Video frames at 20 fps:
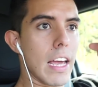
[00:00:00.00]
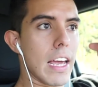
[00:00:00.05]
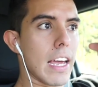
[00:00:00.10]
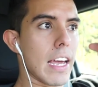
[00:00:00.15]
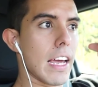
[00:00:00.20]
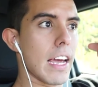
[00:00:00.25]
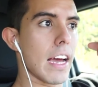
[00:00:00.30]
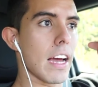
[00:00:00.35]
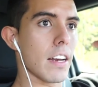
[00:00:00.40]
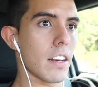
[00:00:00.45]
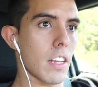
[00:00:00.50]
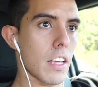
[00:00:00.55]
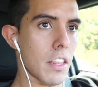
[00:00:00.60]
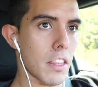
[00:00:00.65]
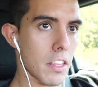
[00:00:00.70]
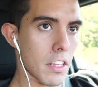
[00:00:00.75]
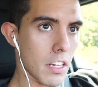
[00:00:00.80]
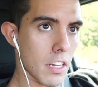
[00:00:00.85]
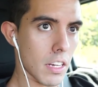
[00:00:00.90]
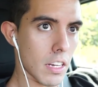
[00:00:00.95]
and
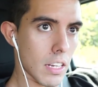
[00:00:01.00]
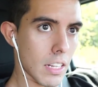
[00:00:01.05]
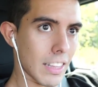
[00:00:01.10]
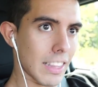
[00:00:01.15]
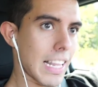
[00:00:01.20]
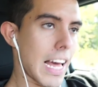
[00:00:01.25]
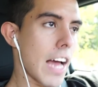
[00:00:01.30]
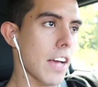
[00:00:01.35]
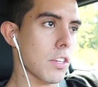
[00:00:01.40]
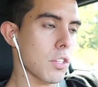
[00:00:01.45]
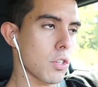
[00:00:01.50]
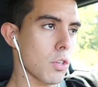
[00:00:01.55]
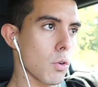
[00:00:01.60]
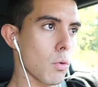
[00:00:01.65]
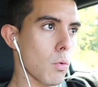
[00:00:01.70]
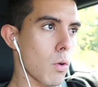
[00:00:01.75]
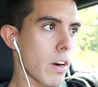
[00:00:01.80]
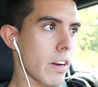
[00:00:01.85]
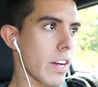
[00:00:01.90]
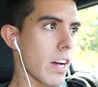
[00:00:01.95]
the last two
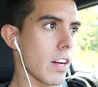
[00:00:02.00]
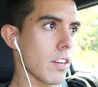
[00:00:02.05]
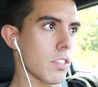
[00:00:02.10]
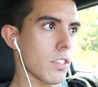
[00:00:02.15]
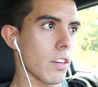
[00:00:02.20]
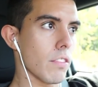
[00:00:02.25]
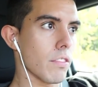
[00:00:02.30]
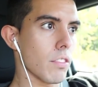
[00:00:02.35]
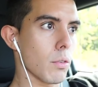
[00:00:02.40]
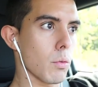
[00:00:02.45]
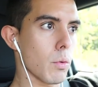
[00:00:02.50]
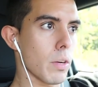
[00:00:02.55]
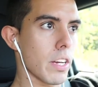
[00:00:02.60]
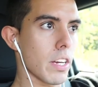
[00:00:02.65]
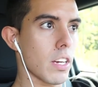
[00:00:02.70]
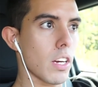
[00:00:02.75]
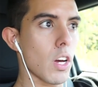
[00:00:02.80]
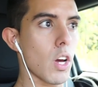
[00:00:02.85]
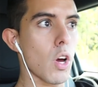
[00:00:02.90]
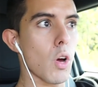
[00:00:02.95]
workouts of the
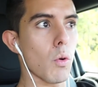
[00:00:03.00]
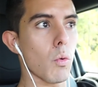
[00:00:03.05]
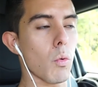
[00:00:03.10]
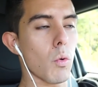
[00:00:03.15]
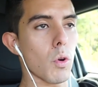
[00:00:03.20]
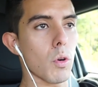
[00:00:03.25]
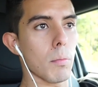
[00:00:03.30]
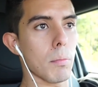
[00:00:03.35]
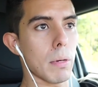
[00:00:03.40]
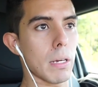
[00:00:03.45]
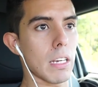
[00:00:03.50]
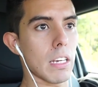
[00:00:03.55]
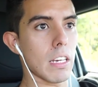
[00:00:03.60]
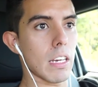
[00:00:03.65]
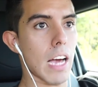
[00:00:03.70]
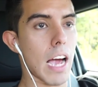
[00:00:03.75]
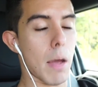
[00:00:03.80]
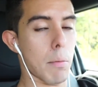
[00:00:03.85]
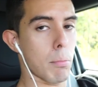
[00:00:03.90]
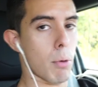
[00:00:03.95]
week would be
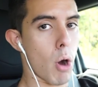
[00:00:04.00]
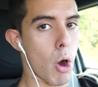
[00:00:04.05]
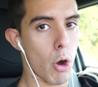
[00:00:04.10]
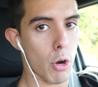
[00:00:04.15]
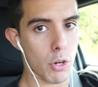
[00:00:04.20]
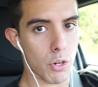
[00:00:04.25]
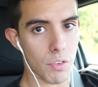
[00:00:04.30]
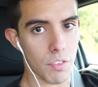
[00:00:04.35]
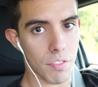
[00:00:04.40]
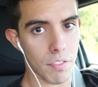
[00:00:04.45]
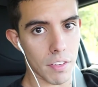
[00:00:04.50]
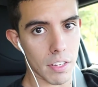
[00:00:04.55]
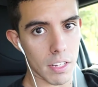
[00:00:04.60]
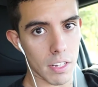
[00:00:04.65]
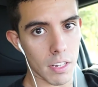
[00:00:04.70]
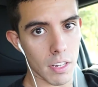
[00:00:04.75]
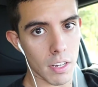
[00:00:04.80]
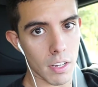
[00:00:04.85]
hypertrophy.